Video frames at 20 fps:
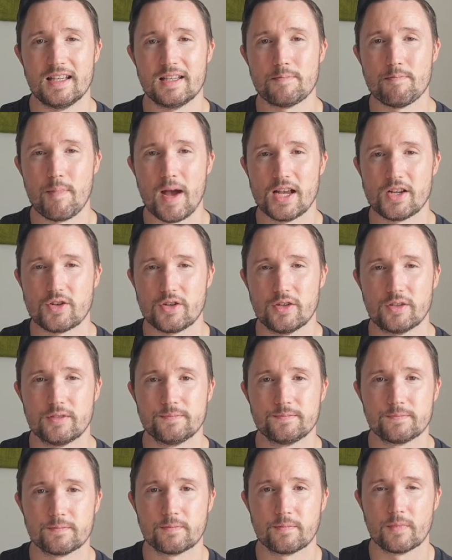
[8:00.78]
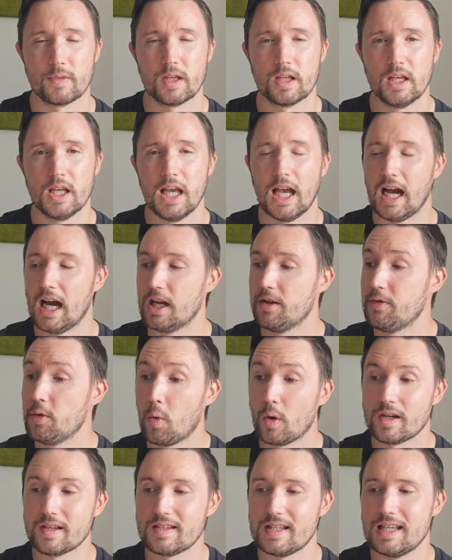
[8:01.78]
is measured. And if you
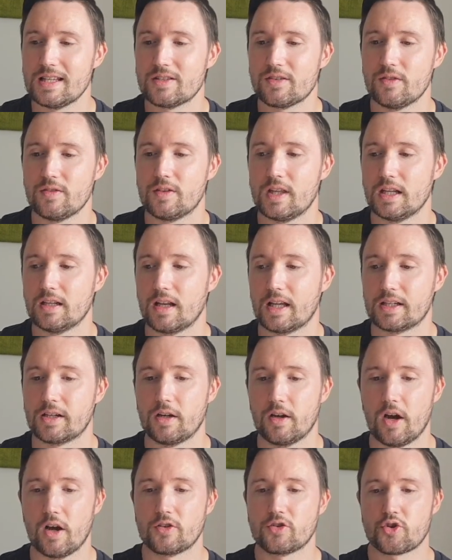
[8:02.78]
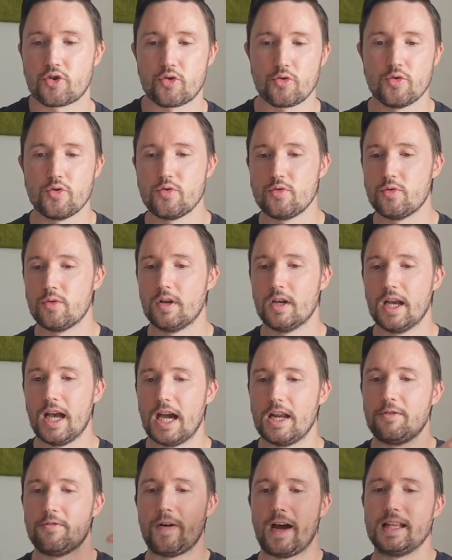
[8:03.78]
want to see something like a true
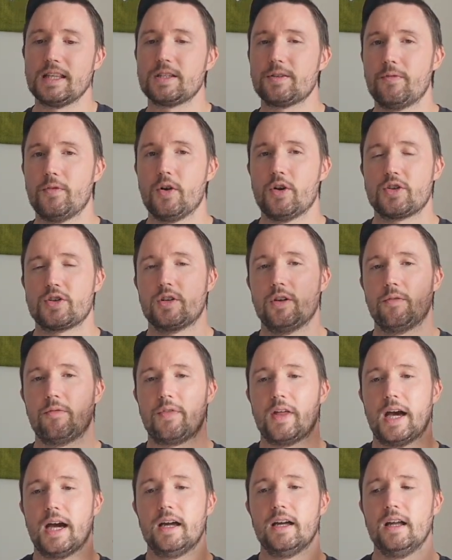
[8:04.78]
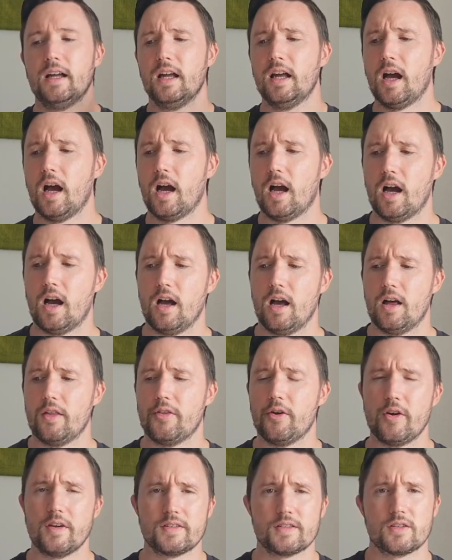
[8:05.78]
advanced version of that,
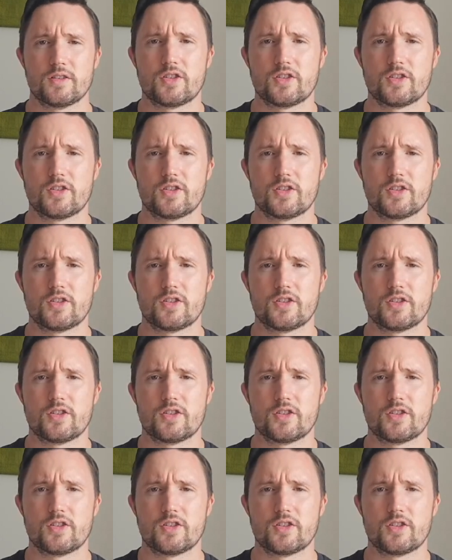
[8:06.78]
there is a